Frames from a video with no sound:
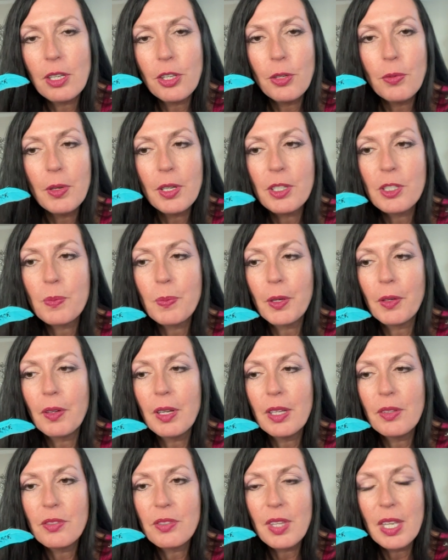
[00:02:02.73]
that you
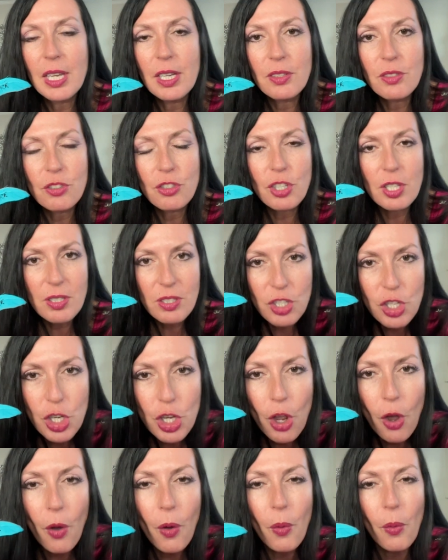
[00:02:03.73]
experience things, just
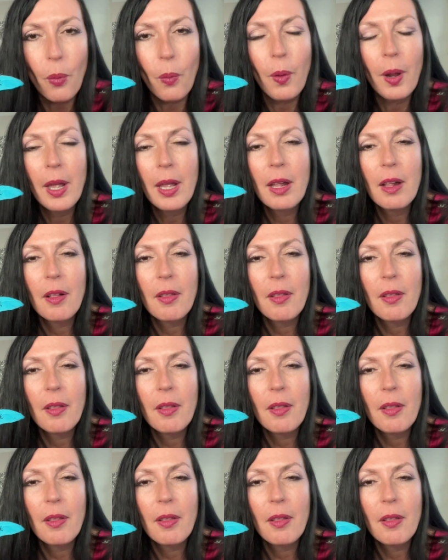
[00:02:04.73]
know